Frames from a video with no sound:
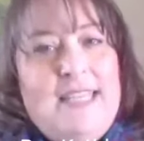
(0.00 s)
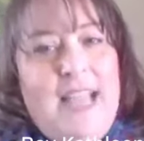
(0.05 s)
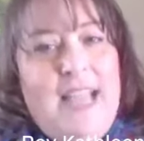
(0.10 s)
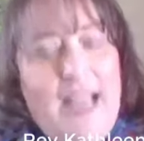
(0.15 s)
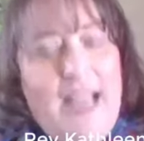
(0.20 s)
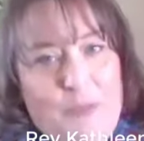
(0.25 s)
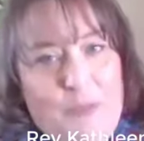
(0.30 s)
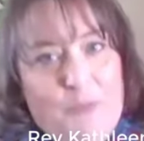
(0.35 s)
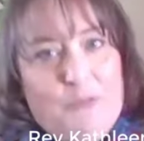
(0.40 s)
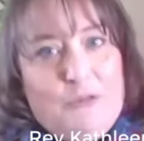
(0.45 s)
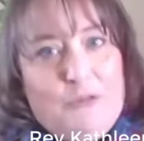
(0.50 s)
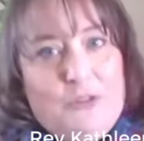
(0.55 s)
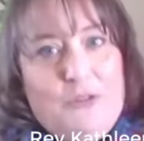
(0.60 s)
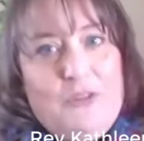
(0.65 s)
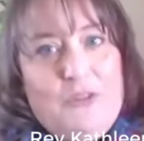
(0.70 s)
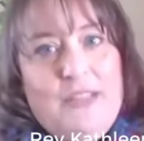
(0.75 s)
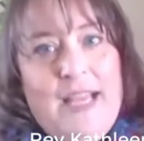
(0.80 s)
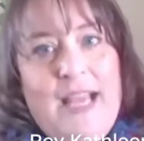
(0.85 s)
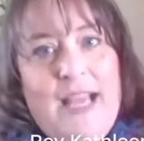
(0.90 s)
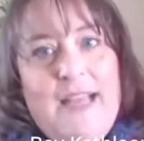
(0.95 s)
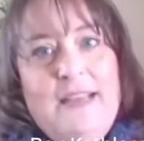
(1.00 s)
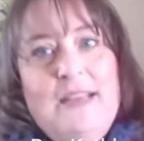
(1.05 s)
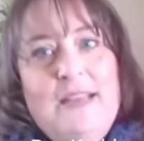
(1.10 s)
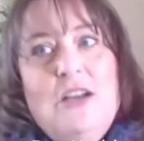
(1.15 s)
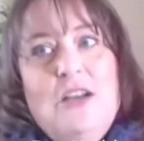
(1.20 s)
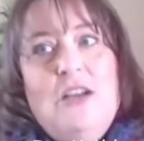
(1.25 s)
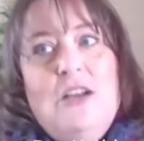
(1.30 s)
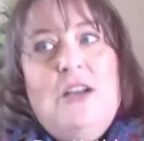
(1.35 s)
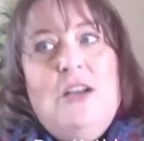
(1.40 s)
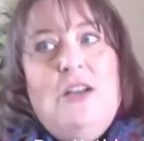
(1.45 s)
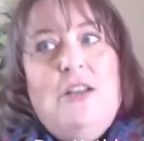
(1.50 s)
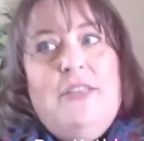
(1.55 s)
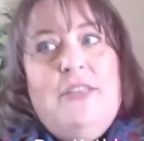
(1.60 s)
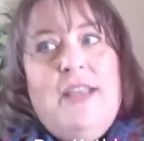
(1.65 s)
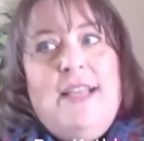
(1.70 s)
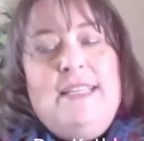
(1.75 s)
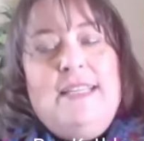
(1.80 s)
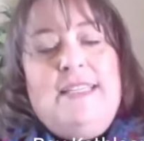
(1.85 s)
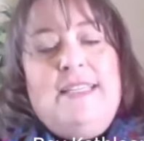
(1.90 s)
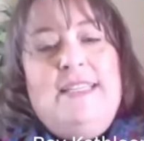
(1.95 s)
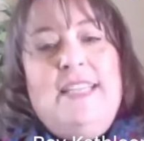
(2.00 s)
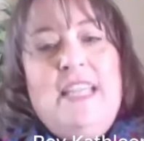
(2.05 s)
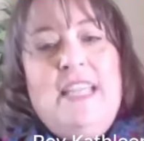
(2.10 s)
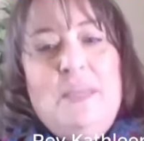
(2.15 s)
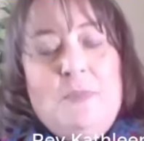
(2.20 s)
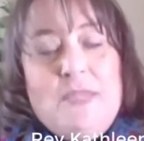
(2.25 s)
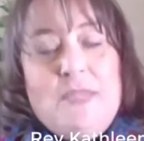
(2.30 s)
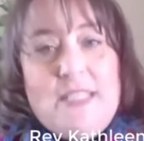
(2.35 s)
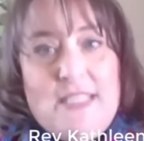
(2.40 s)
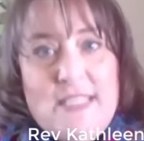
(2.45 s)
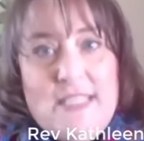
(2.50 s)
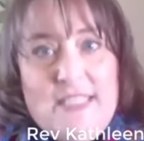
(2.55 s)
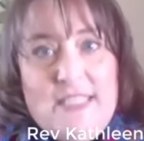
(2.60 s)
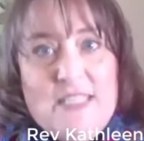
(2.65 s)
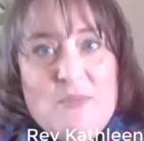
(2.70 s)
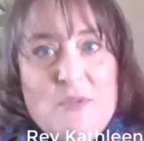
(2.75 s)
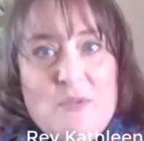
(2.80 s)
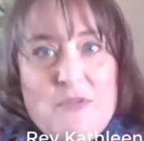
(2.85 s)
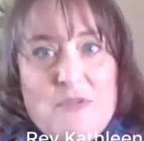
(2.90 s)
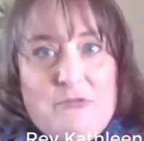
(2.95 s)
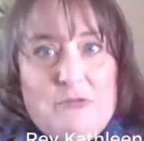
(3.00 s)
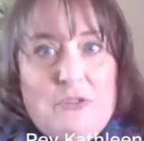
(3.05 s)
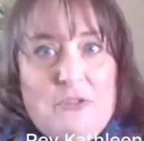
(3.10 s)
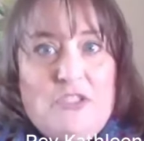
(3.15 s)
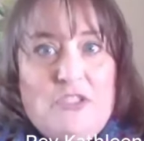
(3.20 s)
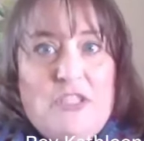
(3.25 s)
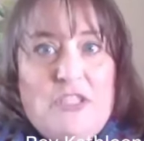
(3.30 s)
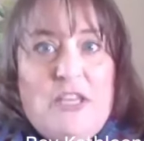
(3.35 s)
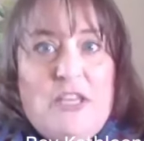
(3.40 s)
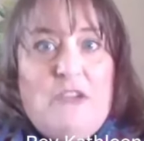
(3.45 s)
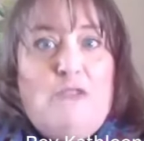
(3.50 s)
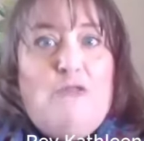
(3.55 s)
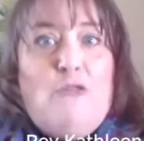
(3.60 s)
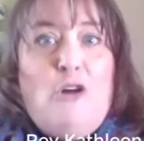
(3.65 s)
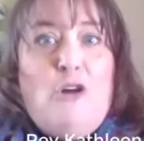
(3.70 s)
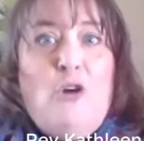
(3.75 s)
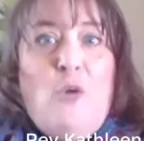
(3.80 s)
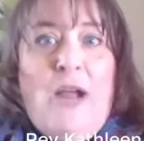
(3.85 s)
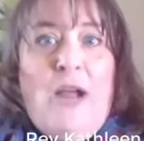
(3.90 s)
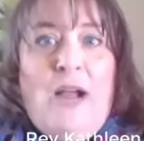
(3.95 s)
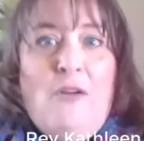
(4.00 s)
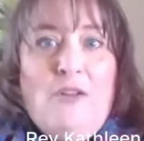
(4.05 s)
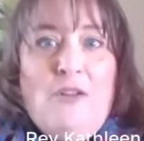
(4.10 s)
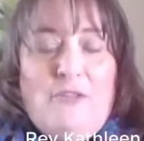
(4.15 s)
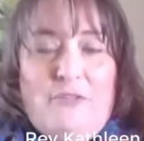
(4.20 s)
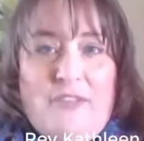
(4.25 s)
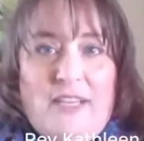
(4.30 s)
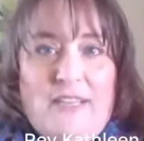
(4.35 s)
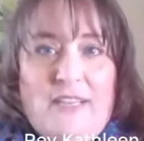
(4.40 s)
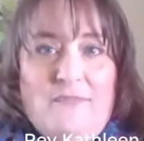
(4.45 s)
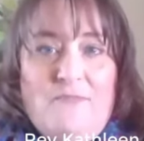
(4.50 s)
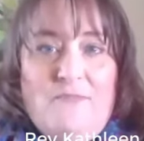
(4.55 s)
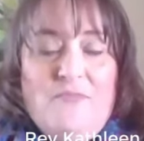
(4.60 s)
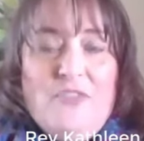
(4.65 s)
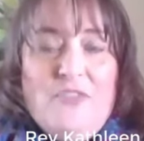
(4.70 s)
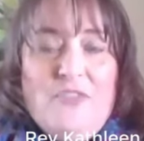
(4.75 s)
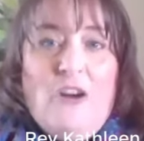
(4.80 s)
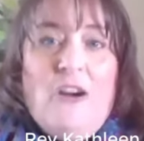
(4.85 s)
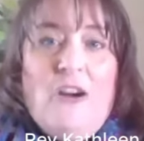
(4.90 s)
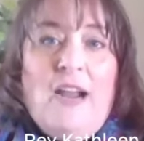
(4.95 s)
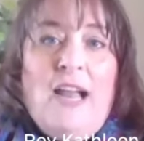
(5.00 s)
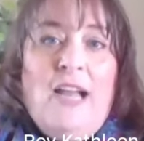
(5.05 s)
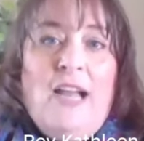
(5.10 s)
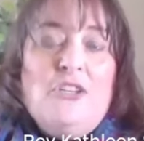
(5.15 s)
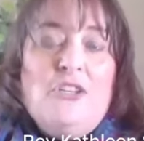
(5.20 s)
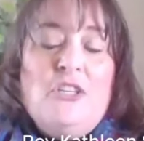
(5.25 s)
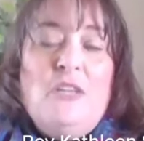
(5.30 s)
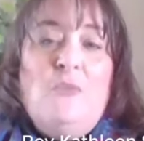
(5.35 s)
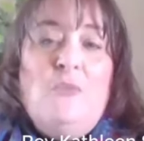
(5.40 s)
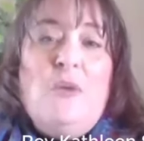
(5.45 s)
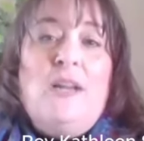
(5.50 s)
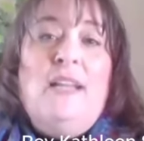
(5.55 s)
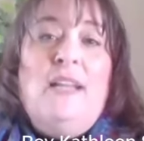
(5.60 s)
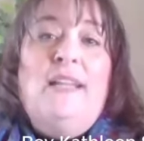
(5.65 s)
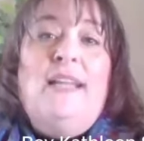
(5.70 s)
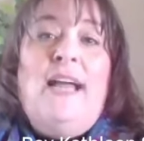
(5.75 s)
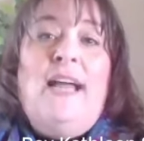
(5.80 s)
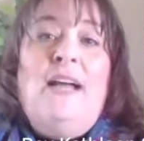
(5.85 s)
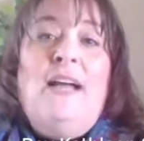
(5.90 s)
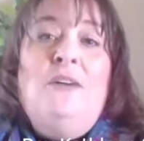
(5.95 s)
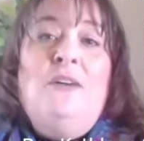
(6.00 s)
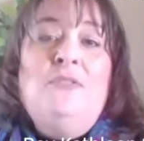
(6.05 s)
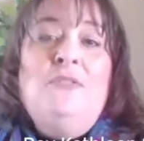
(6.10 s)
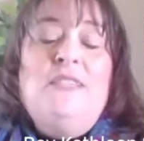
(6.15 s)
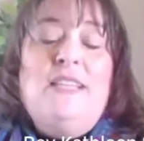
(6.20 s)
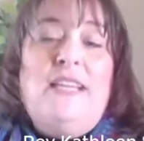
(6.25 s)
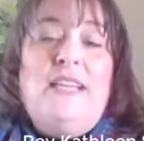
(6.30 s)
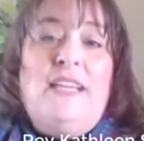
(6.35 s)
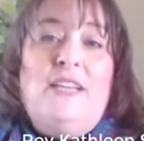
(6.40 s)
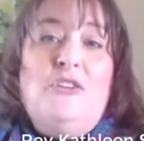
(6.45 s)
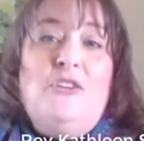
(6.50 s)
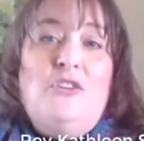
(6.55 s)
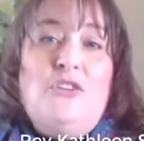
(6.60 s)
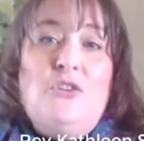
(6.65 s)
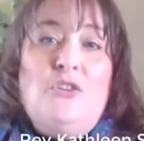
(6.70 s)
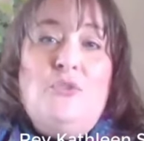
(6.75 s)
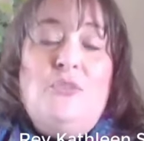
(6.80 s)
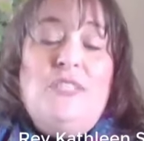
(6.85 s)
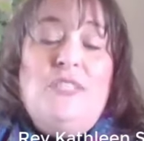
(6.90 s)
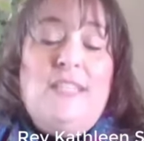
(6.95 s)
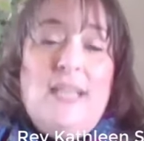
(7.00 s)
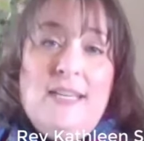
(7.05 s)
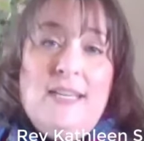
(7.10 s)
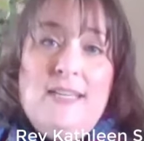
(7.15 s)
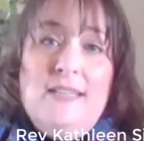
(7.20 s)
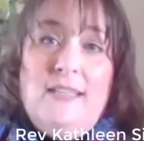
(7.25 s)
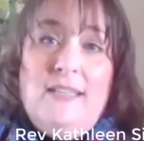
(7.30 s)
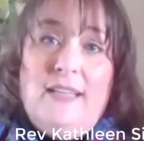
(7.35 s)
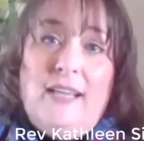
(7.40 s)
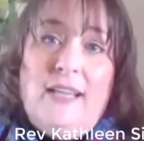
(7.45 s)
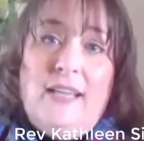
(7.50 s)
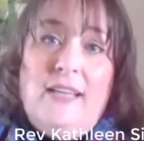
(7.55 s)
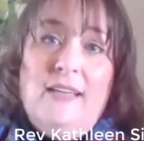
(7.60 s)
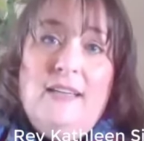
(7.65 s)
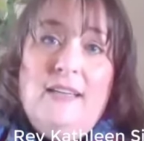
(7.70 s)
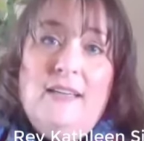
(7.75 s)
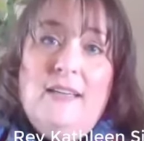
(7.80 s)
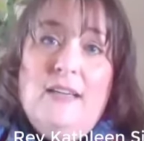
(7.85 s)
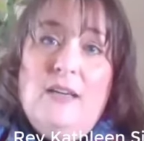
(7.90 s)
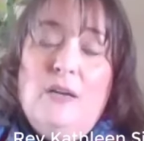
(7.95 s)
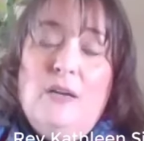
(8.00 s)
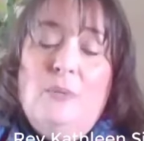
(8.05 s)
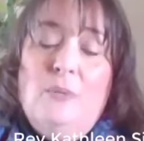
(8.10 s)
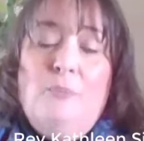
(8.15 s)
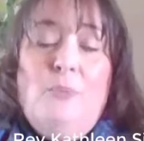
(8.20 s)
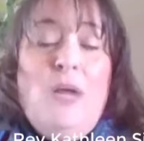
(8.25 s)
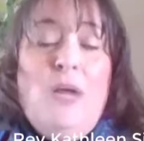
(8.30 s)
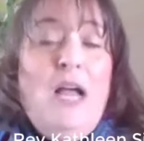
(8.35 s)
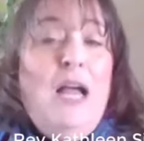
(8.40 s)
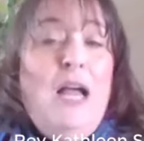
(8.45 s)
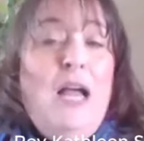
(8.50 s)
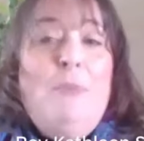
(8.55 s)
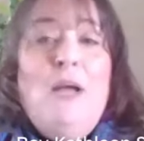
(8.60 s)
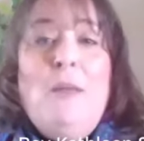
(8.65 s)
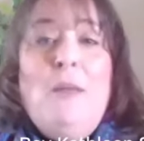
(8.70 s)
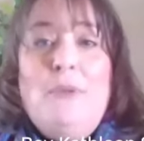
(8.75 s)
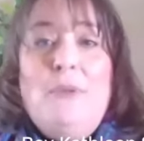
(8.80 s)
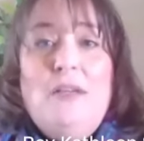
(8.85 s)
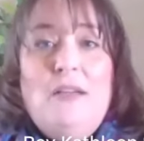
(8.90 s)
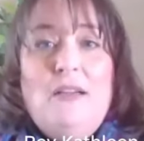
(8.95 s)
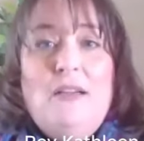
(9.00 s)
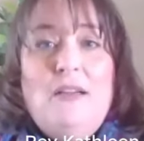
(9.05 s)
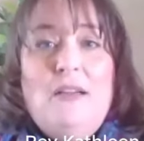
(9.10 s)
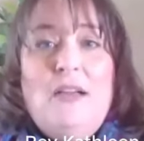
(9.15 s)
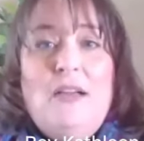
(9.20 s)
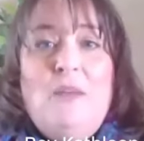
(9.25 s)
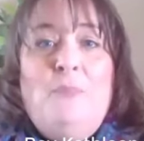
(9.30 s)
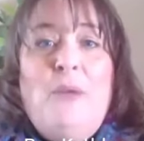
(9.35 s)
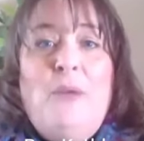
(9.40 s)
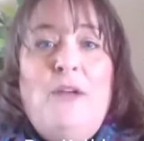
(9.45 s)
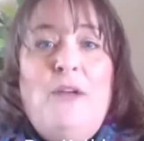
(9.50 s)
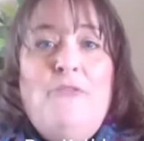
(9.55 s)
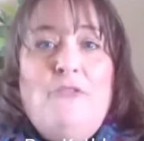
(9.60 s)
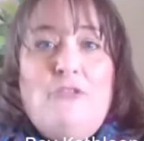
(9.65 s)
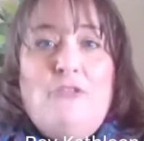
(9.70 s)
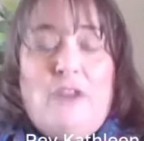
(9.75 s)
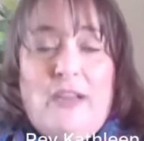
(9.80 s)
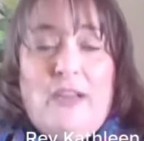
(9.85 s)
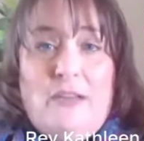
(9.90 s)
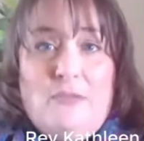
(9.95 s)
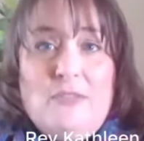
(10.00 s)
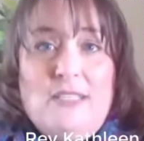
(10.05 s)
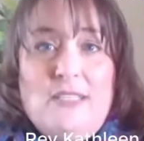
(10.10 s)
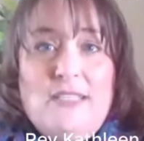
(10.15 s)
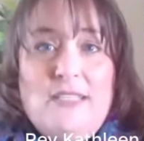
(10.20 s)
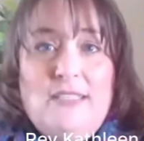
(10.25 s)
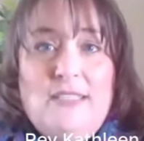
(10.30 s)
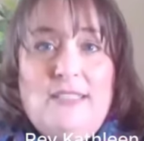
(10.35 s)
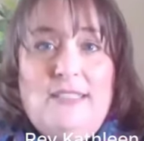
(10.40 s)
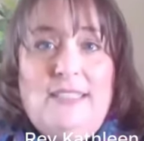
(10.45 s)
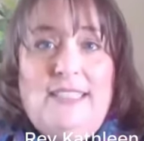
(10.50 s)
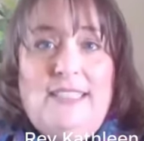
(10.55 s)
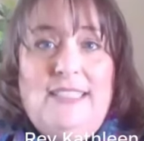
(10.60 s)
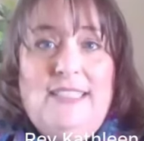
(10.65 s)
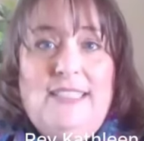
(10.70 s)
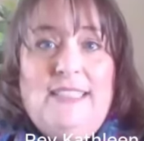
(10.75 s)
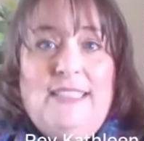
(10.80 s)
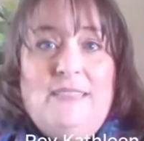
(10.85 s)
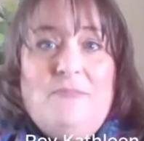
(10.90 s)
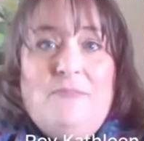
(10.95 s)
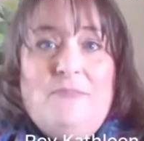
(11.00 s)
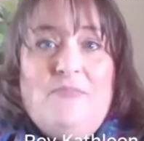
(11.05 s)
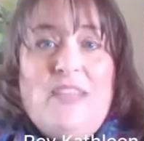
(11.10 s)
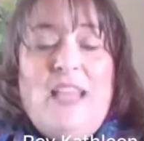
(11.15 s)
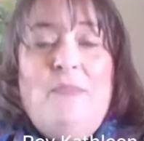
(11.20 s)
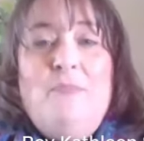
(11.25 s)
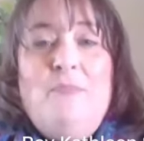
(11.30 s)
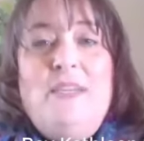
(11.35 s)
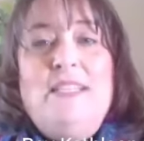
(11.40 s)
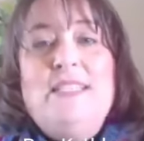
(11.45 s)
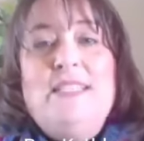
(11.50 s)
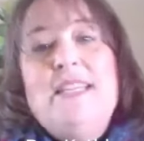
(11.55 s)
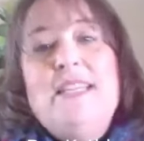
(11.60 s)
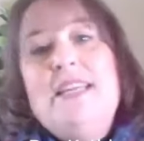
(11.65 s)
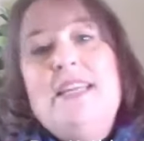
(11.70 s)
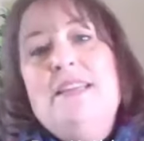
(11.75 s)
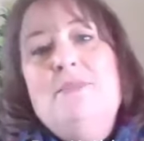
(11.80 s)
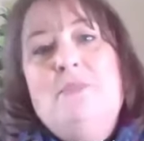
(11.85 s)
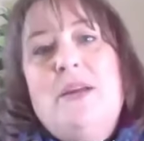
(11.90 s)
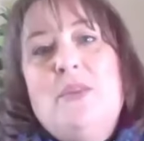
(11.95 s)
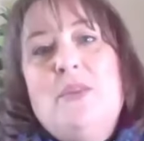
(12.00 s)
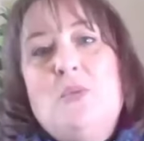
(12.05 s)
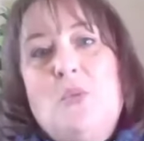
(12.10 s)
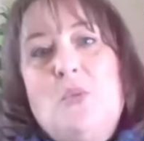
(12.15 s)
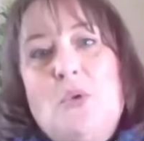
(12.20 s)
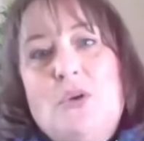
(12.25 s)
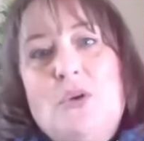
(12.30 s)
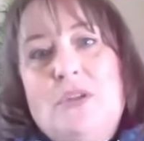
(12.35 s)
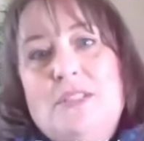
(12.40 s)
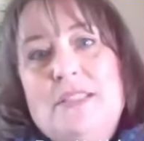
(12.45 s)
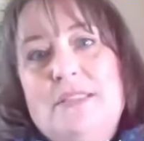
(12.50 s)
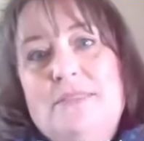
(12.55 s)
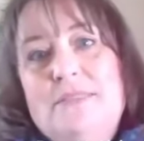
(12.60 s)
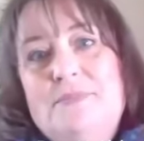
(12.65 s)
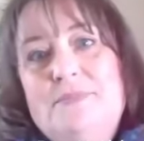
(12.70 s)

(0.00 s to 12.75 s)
taproot, that deep system of roots that grow out of it are actually what allows it to suddenly pop up above ground and be seen by the world.